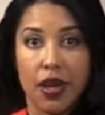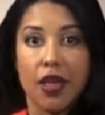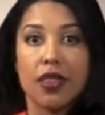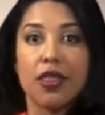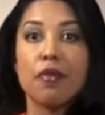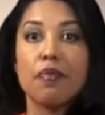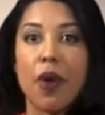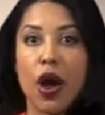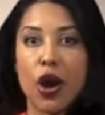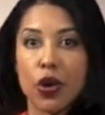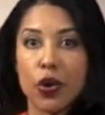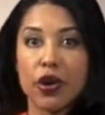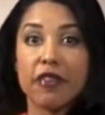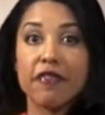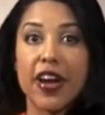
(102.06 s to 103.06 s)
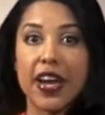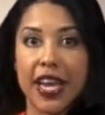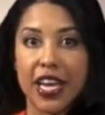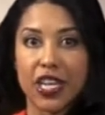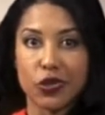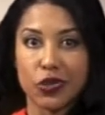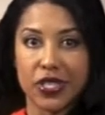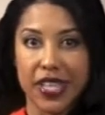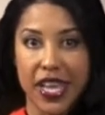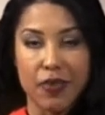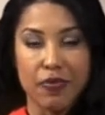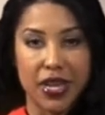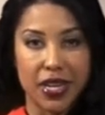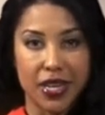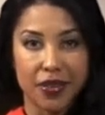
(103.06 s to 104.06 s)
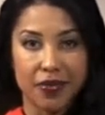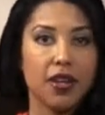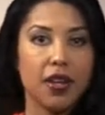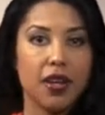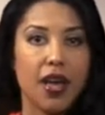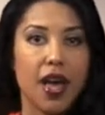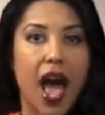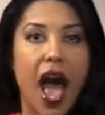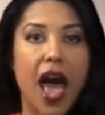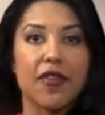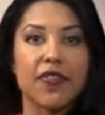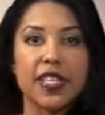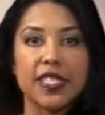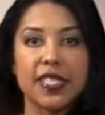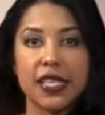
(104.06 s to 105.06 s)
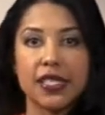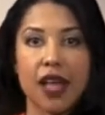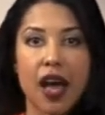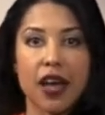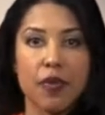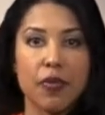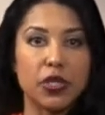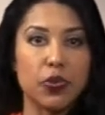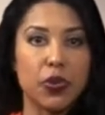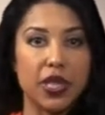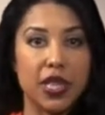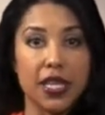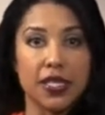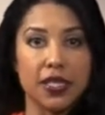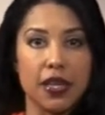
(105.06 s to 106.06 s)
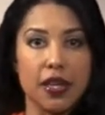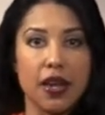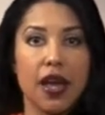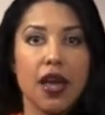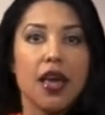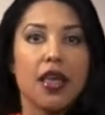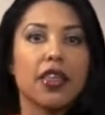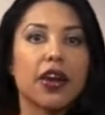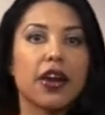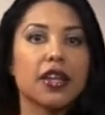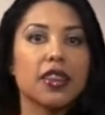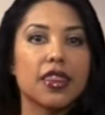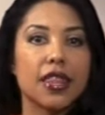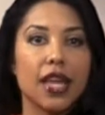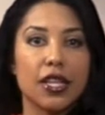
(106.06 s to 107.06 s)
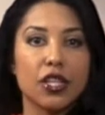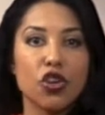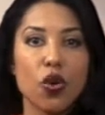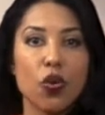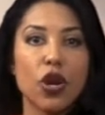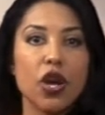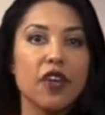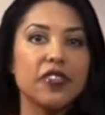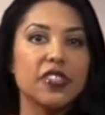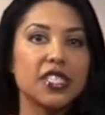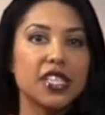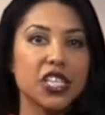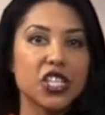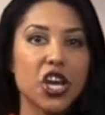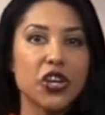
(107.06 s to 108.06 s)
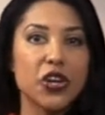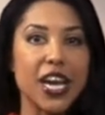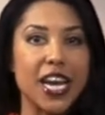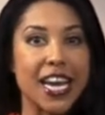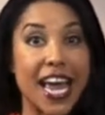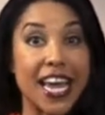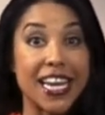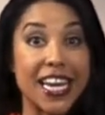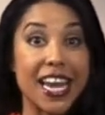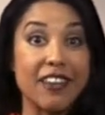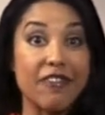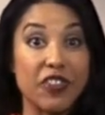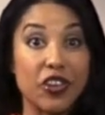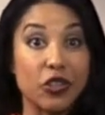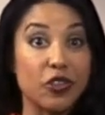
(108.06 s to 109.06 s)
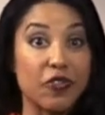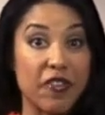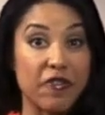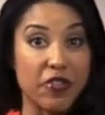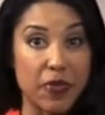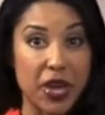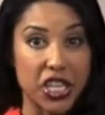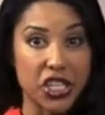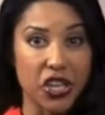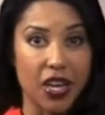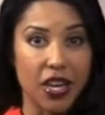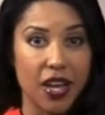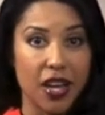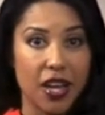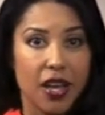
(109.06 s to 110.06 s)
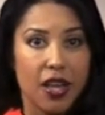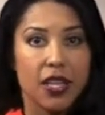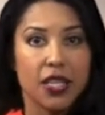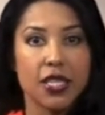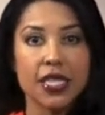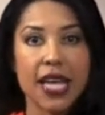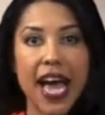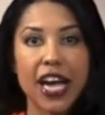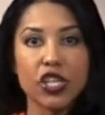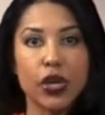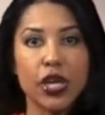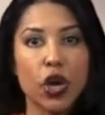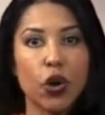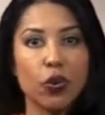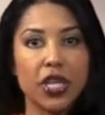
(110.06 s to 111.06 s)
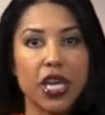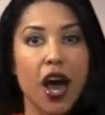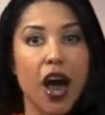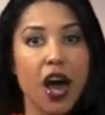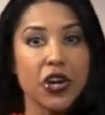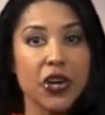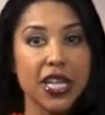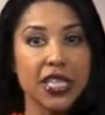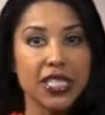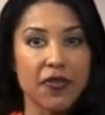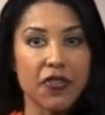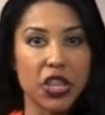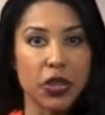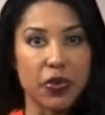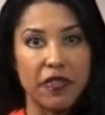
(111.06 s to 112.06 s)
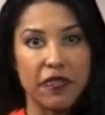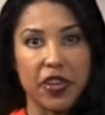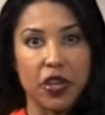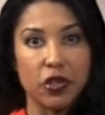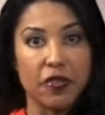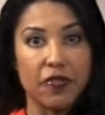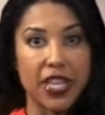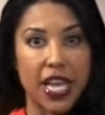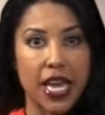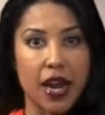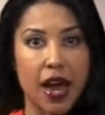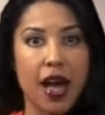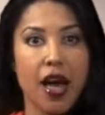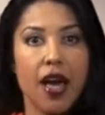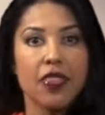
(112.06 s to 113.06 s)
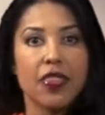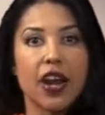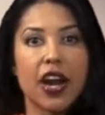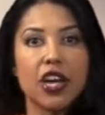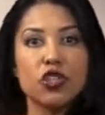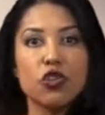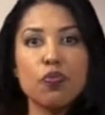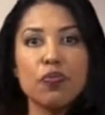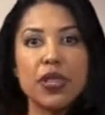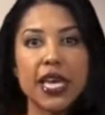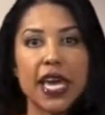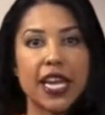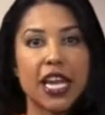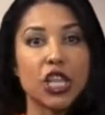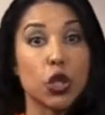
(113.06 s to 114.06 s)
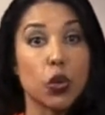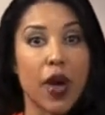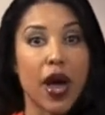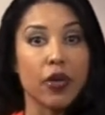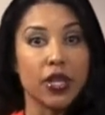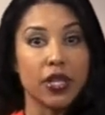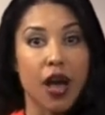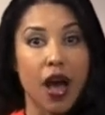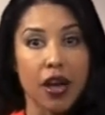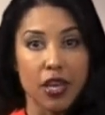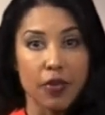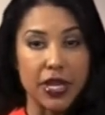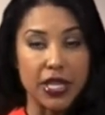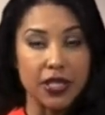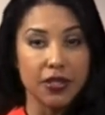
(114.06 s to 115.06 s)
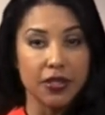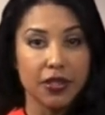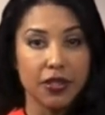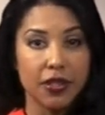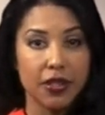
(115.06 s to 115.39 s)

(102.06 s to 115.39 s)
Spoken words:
the Borrower Financial Statement. Out of the 6 documents we listed, there are a total of 699 fields of information. This is actually only 173 fields of data that are duplicated throughout the documents.